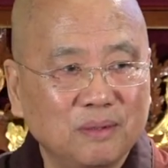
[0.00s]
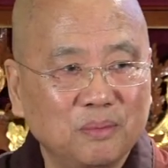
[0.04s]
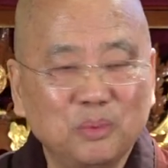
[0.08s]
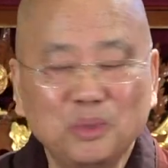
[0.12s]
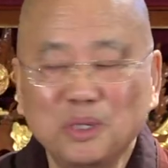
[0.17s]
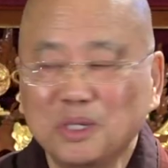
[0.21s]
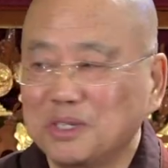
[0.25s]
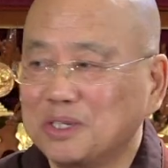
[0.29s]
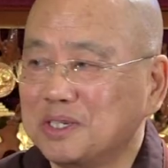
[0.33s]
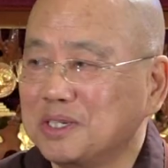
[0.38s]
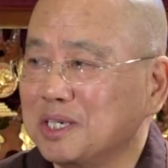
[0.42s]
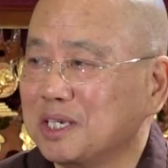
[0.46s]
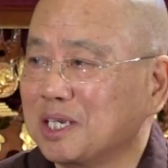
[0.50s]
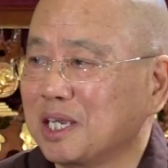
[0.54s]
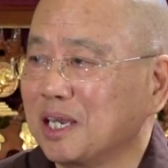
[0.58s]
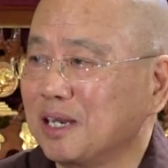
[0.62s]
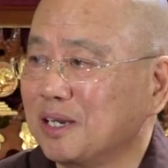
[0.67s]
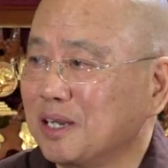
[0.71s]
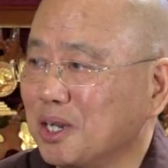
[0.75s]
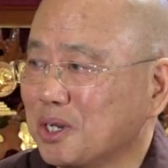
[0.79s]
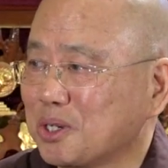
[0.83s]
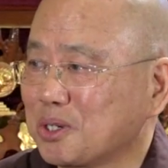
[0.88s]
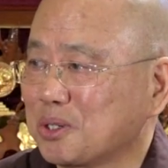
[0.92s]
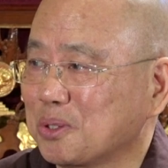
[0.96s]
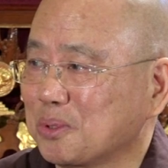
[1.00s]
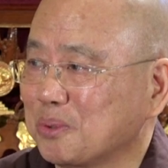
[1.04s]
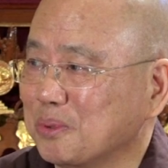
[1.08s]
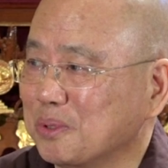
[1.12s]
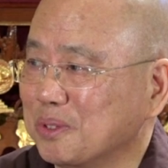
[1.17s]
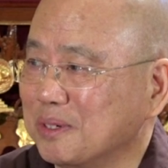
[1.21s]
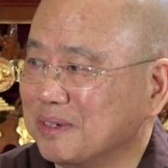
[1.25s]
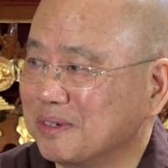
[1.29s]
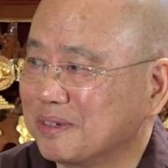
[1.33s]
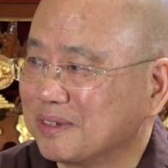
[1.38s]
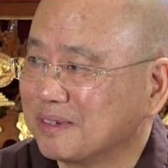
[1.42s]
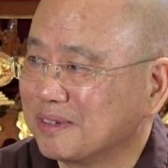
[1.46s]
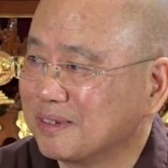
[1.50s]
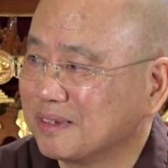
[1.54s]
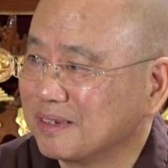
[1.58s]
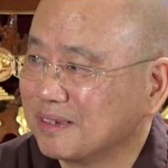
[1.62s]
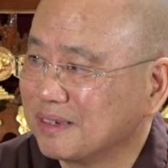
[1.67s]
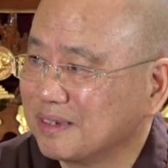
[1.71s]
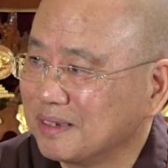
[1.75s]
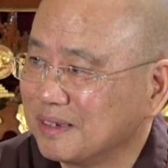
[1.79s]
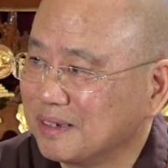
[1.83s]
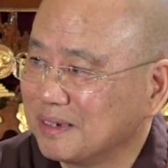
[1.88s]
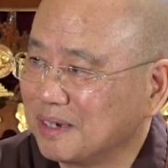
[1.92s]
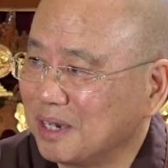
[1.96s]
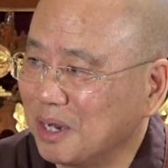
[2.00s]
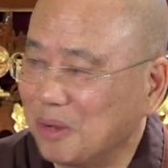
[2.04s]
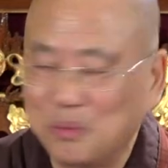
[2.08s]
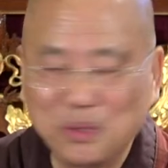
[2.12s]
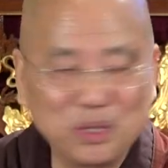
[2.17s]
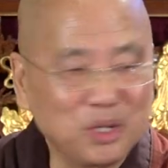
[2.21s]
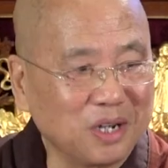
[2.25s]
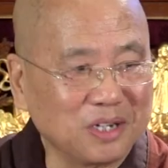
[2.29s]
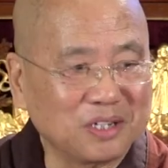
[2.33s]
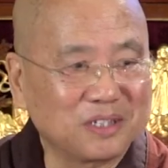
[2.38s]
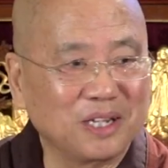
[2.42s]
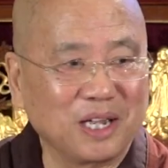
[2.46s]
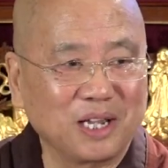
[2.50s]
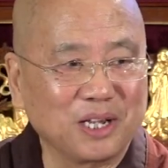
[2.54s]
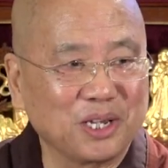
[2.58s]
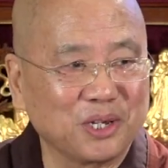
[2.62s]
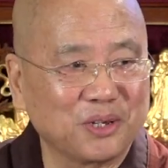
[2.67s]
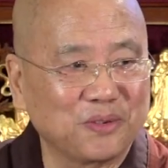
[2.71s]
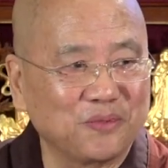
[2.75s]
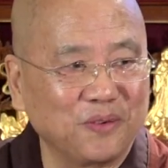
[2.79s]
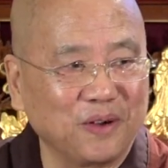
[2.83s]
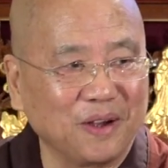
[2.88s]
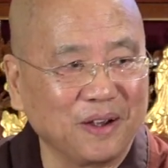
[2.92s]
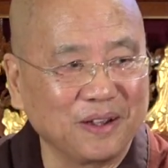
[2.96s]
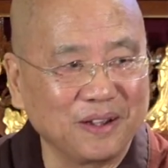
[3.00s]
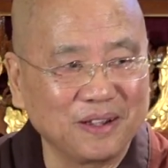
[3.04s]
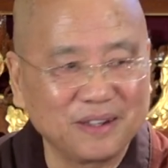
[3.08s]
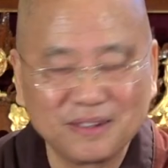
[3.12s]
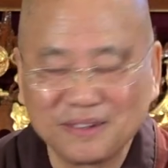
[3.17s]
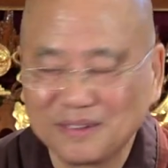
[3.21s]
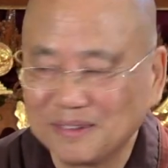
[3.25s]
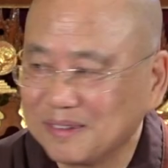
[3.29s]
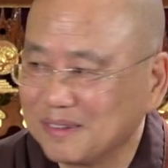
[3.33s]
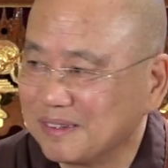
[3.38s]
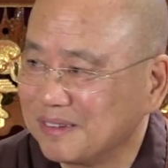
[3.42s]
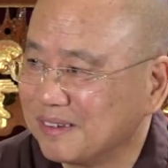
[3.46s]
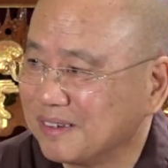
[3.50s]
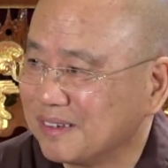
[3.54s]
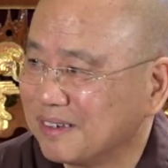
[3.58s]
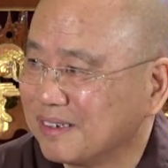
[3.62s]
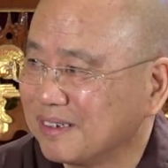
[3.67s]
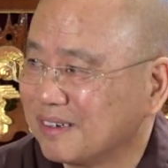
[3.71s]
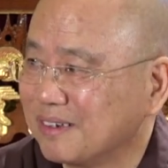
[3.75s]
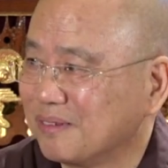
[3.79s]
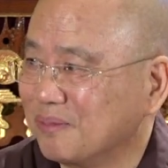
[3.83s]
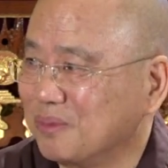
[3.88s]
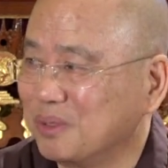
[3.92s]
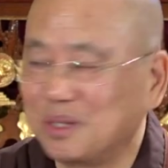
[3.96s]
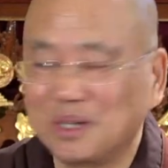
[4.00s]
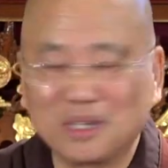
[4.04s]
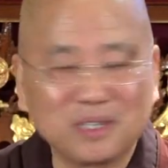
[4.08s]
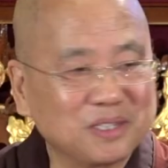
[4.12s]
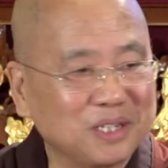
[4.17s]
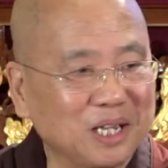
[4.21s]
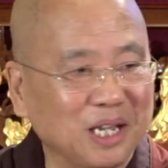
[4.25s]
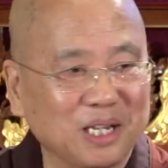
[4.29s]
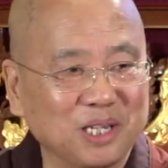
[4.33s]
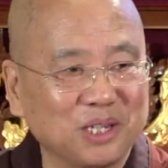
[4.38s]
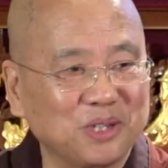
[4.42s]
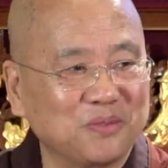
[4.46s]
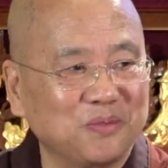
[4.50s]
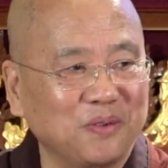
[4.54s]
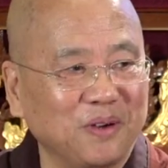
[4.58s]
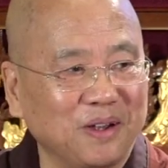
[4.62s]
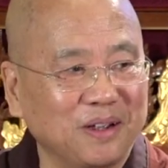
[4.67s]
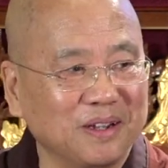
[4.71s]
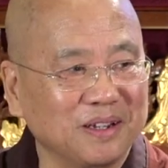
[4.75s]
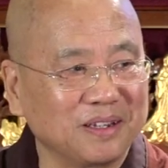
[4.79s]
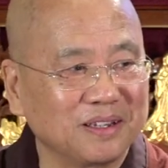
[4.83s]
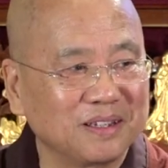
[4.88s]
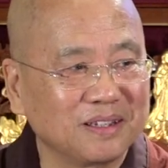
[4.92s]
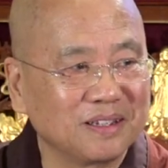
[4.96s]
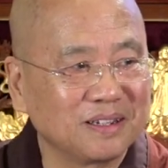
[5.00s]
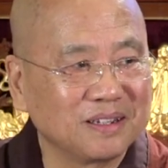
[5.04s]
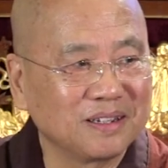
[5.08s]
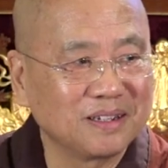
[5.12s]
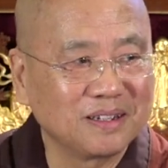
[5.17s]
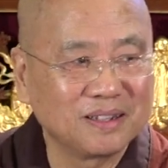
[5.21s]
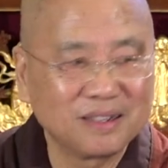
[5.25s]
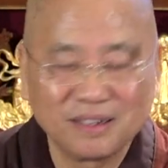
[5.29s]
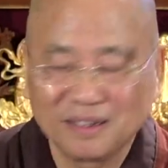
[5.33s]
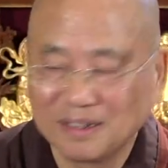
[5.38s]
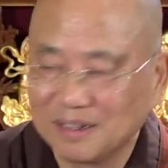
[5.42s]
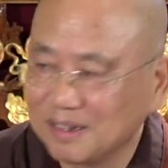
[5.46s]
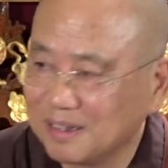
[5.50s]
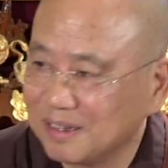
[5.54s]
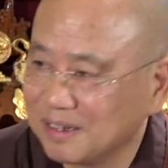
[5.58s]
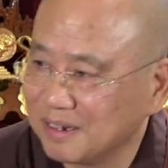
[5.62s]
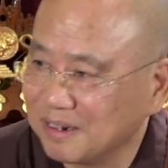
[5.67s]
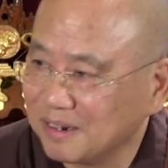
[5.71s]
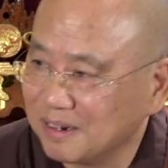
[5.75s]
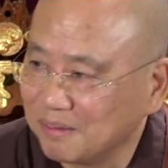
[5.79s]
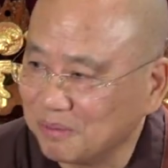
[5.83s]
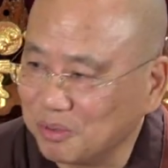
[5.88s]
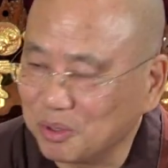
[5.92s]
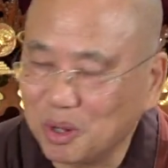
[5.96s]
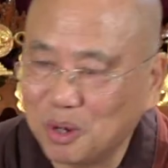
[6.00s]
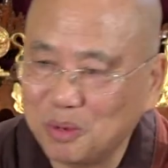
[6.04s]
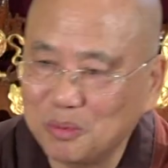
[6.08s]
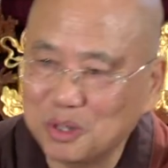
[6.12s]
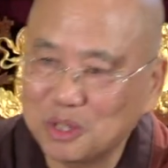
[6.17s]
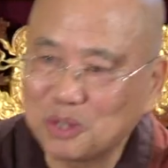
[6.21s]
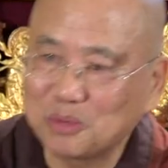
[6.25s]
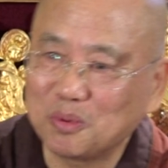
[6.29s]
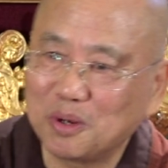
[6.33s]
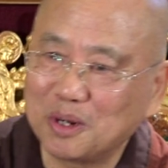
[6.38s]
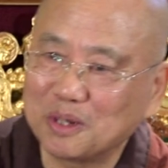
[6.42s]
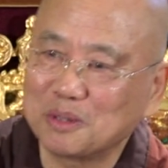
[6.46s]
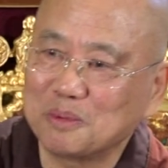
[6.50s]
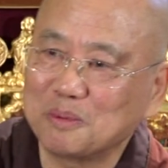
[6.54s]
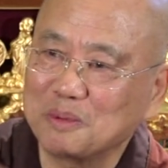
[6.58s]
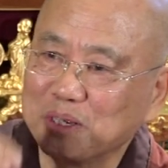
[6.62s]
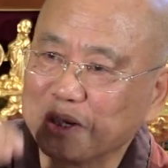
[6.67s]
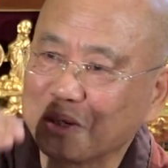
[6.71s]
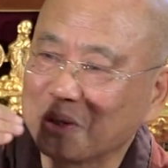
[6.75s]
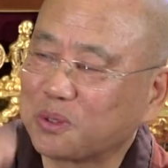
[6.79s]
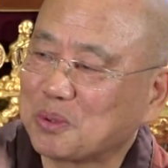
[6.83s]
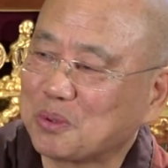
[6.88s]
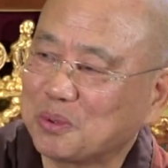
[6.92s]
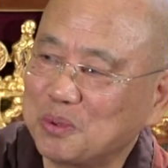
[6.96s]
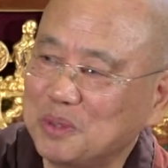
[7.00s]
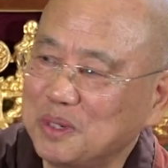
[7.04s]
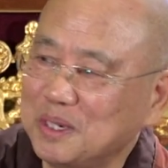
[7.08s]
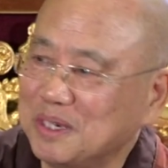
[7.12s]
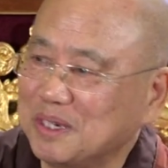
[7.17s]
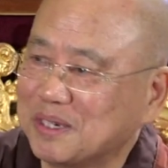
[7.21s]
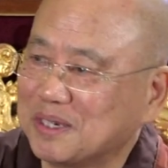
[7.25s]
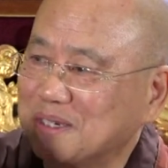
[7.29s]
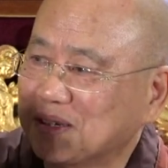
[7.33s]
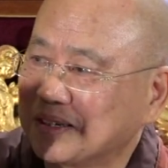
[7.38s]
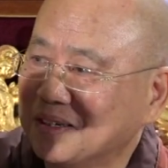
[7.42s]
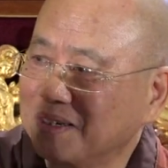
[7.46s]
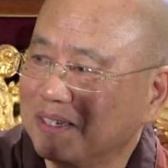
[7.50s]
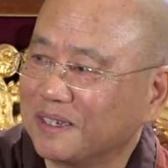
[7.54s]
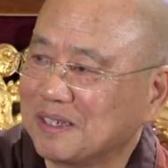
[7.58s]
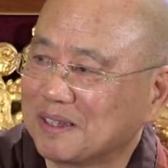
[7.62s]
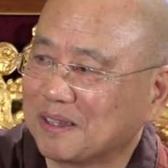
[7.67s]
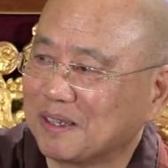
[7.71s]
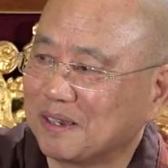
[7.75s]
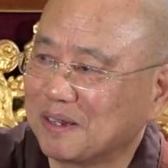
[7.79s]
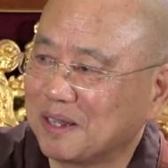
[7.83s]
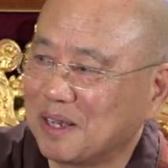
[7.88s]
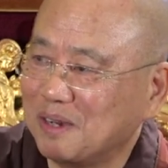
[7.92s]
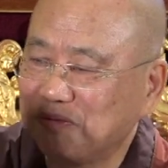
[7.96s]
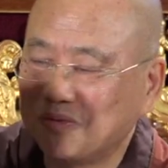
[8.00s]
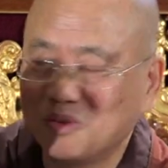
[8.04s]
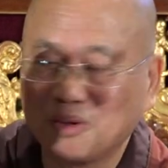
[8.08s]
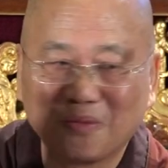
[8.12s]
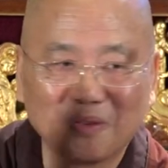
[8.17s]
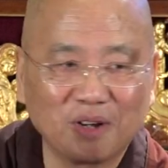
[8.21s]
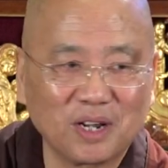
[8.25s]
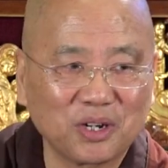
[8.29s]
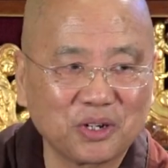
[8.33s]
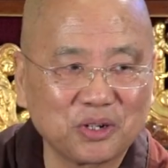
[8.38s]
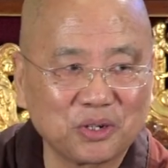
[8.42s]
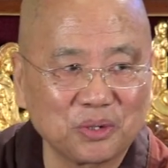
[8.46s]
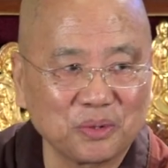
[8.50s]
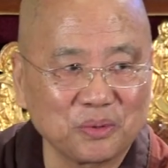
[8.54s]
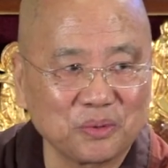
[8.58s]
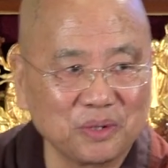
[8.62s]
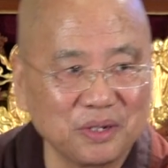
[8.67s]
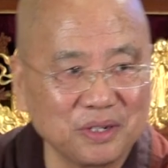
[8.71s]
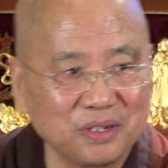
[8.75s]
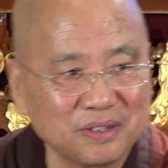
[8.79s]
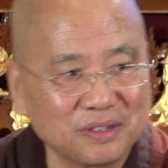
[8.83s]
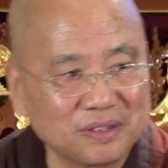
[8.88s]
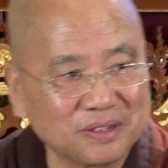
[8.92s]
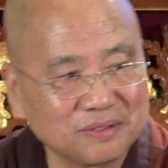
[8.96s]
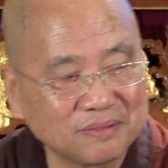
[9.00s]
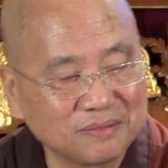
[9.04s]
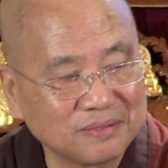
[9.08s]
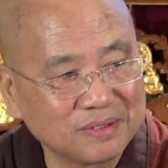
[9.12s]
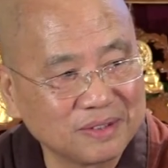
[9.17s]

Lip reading: We're seeking luxuries, and we're not satisfied. We're not satisfied. We always want to increase the level of luxuries.